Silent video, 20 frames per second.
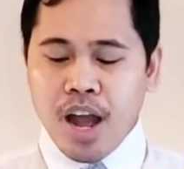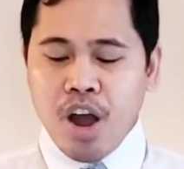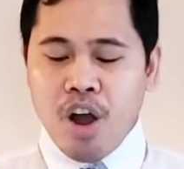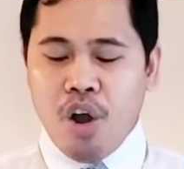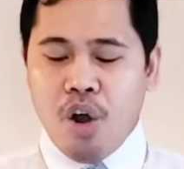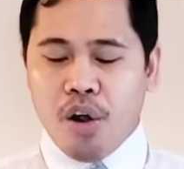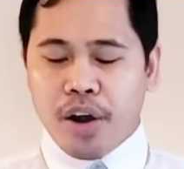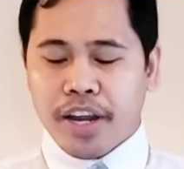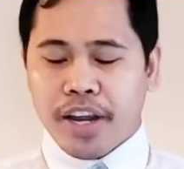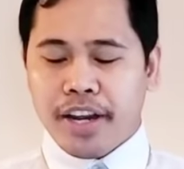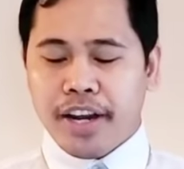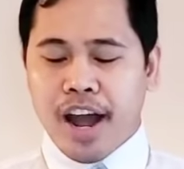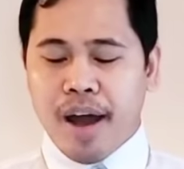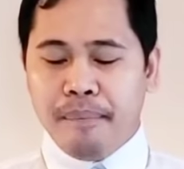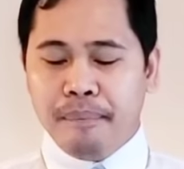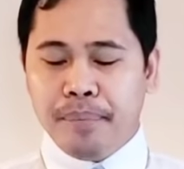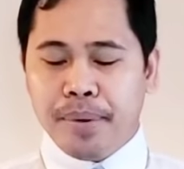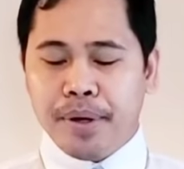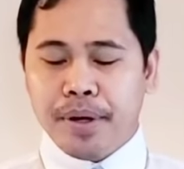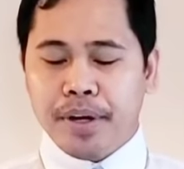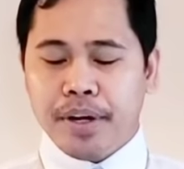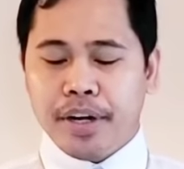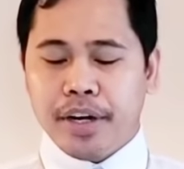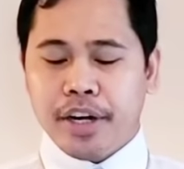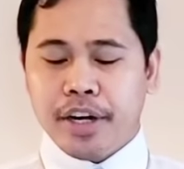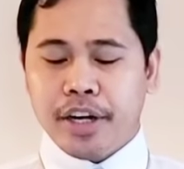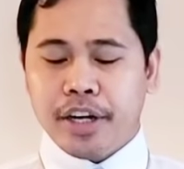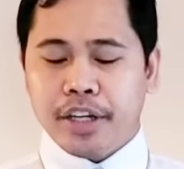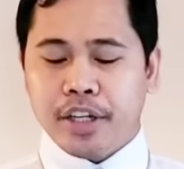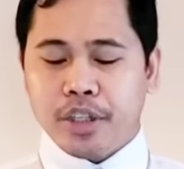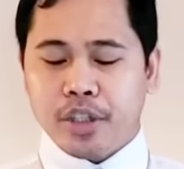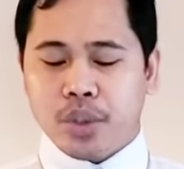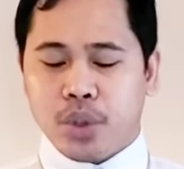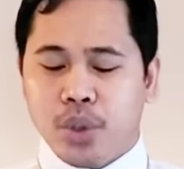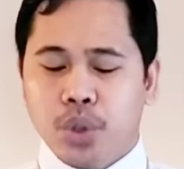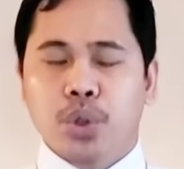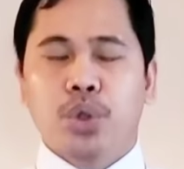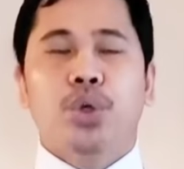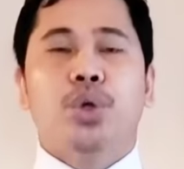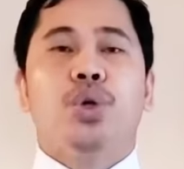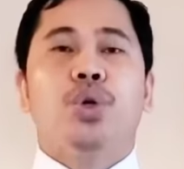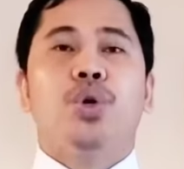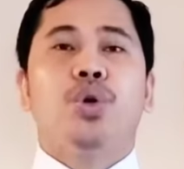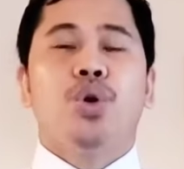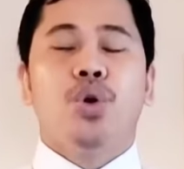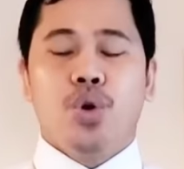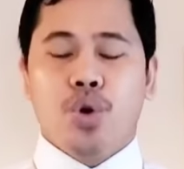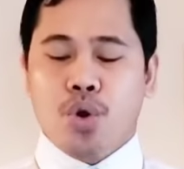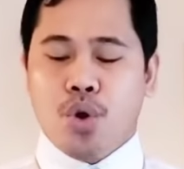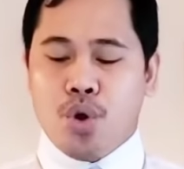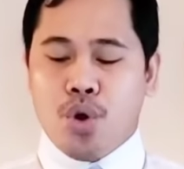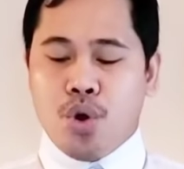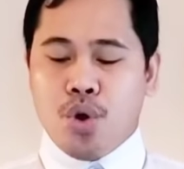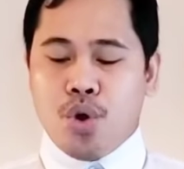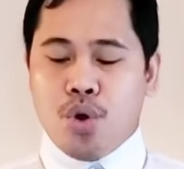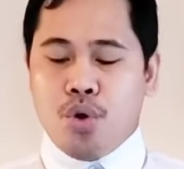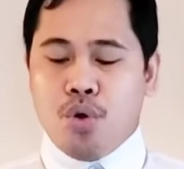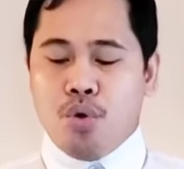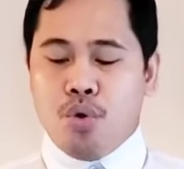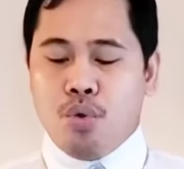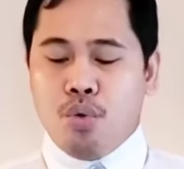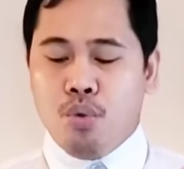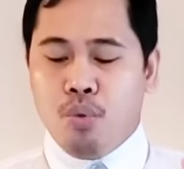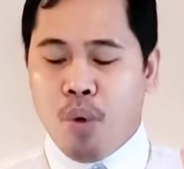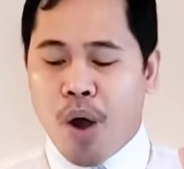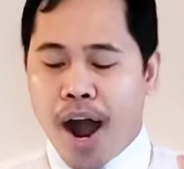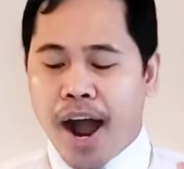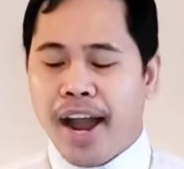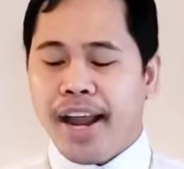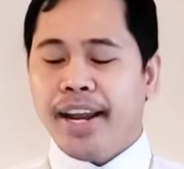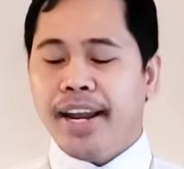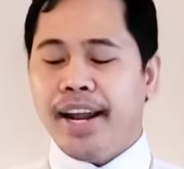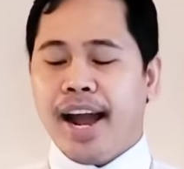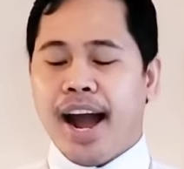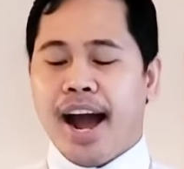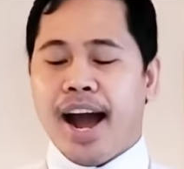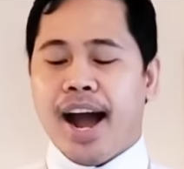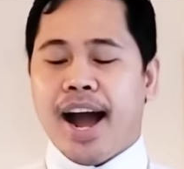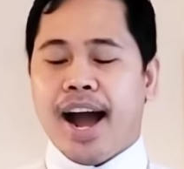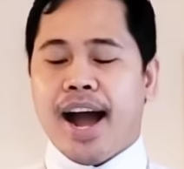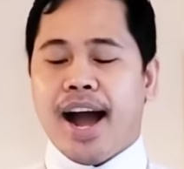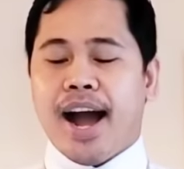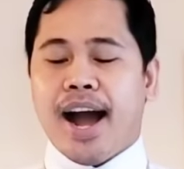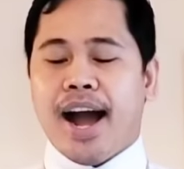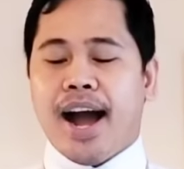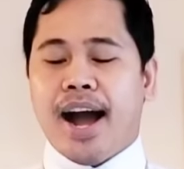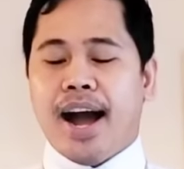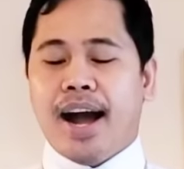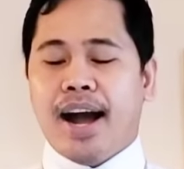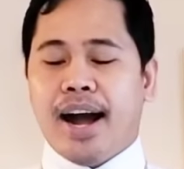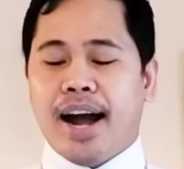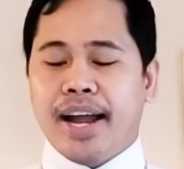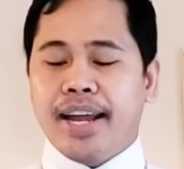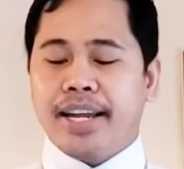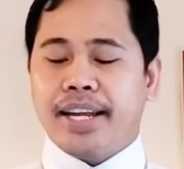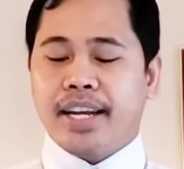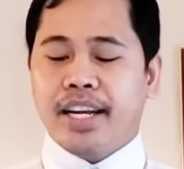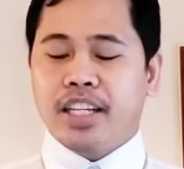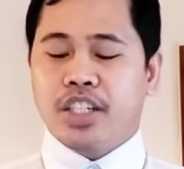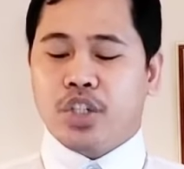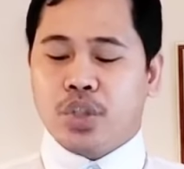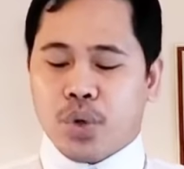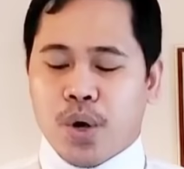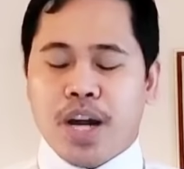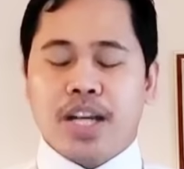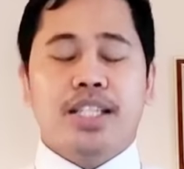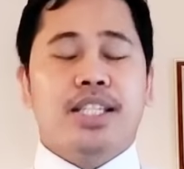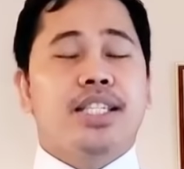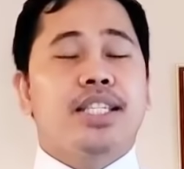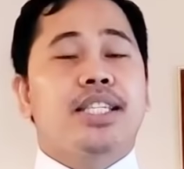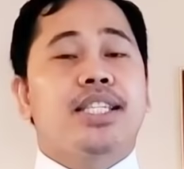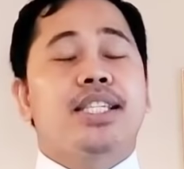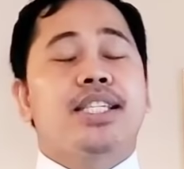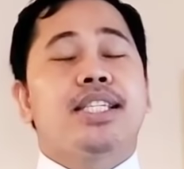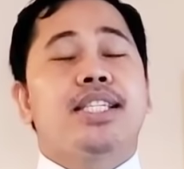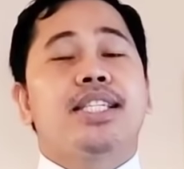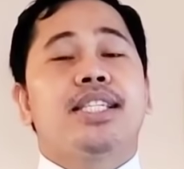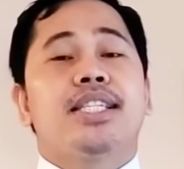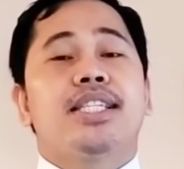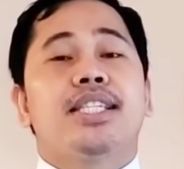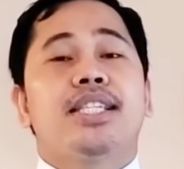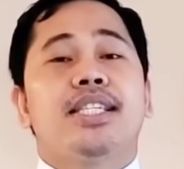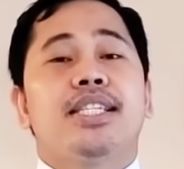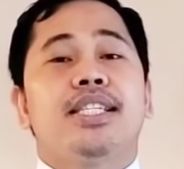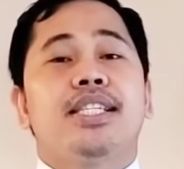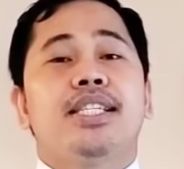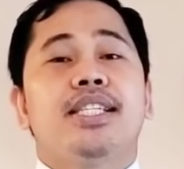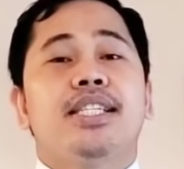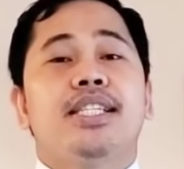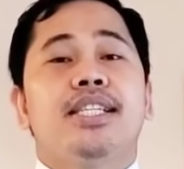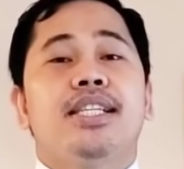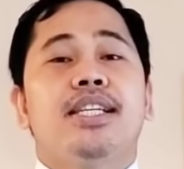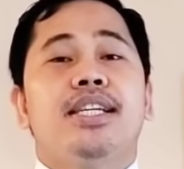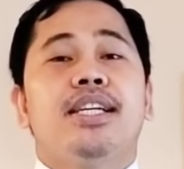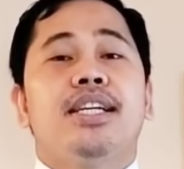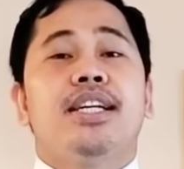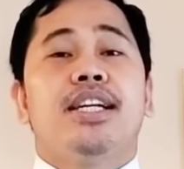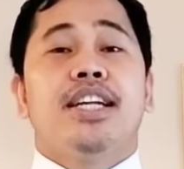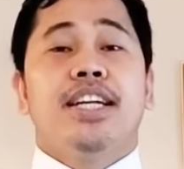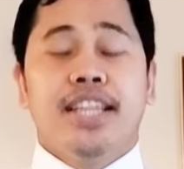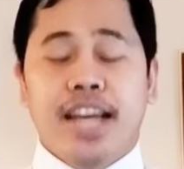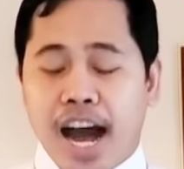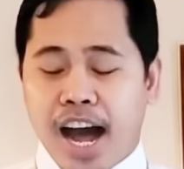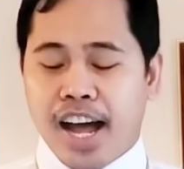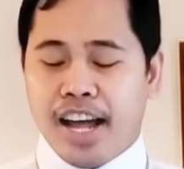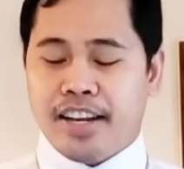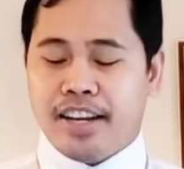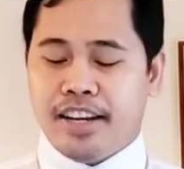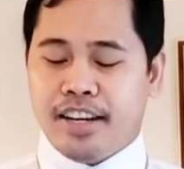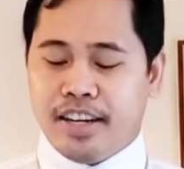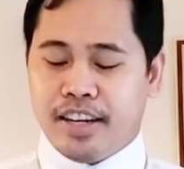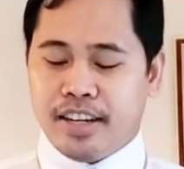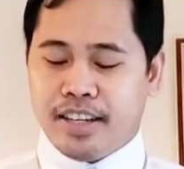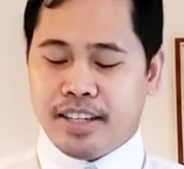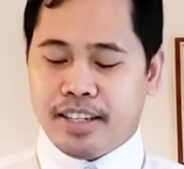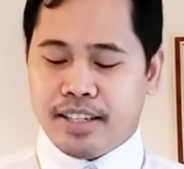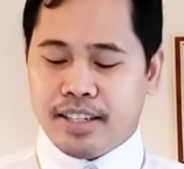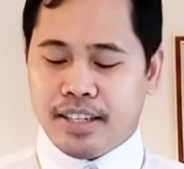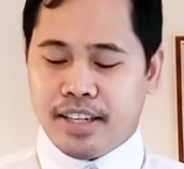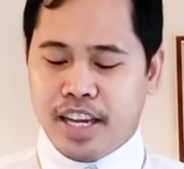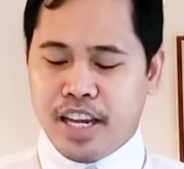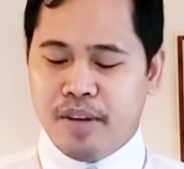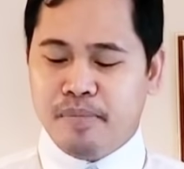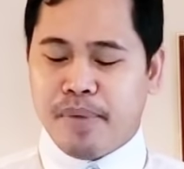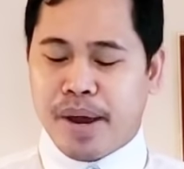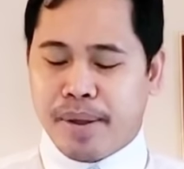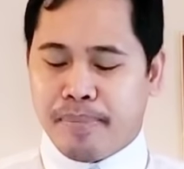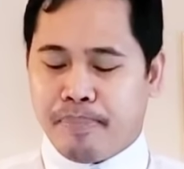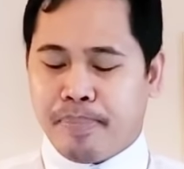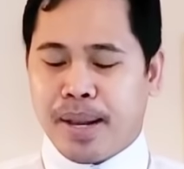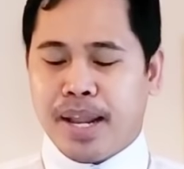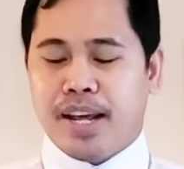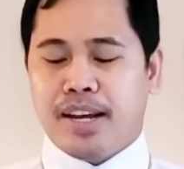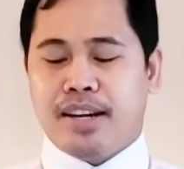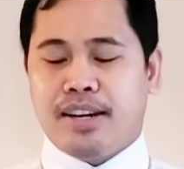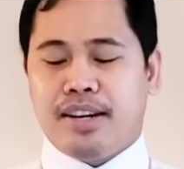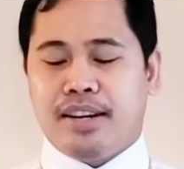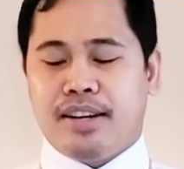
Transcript: Okay, number two. Why I can trust God in my plan.